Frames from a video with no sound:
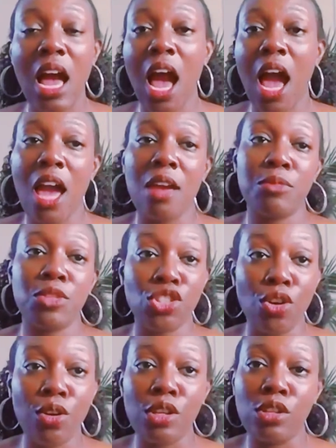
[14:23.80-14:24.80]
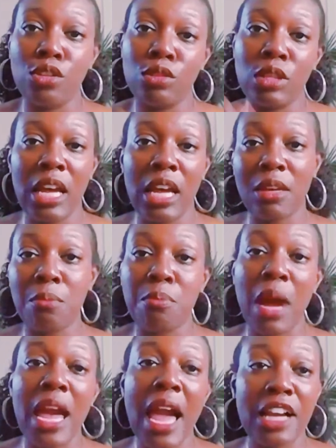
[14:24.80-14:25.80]
I'm showing you like my
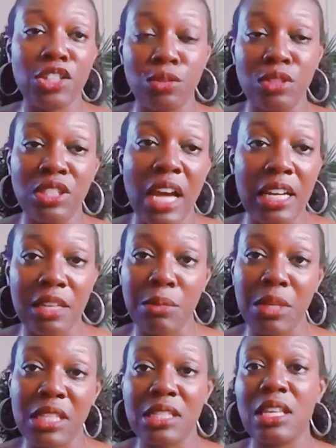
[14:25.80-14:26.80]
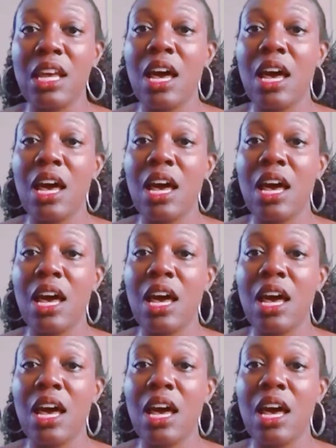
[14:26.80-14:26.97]
actual documents